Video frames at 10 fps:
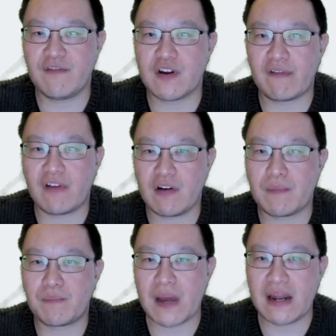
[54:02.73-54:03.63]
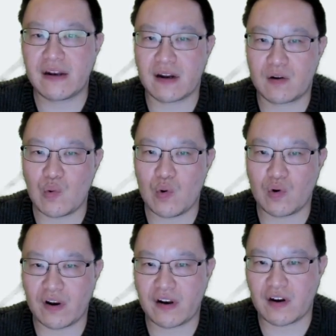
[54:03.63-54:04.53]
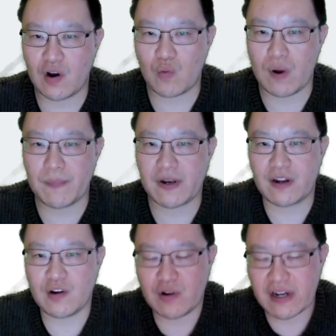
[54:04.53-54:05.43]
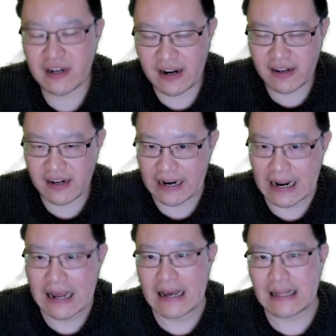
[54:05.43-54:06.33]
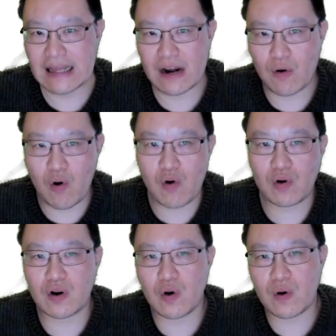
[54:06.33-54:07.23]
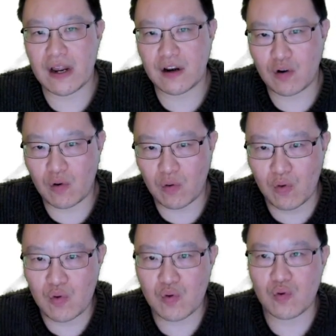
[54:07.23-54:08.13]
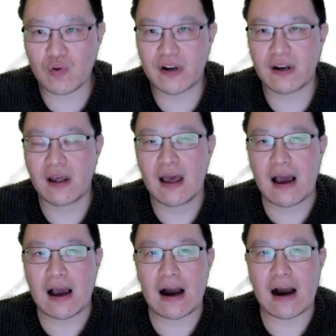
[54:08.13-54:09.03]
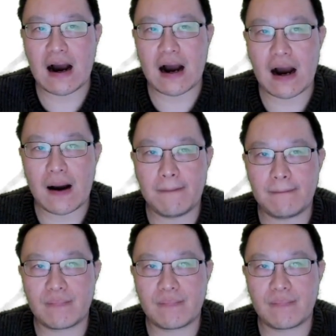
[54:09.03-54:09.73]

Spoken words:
you the very basic tool to start web security testing. That also includes the